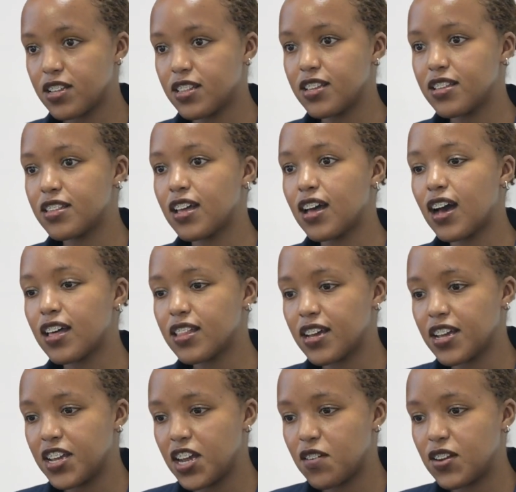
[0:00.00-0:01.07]
This other
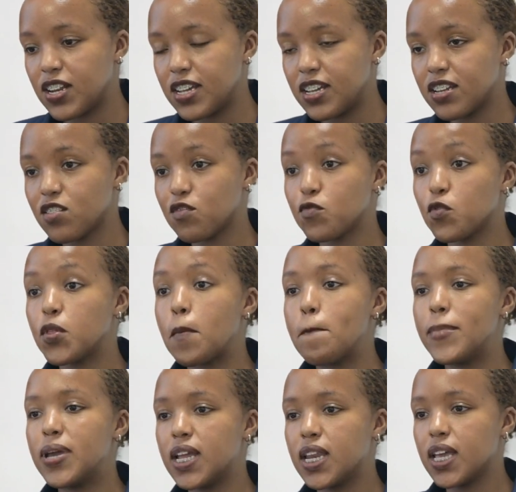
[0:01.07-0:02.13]
hearing date is for the
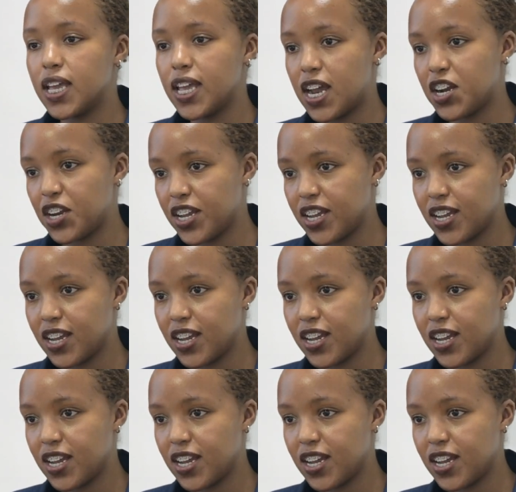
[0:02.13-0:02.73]
main hearing.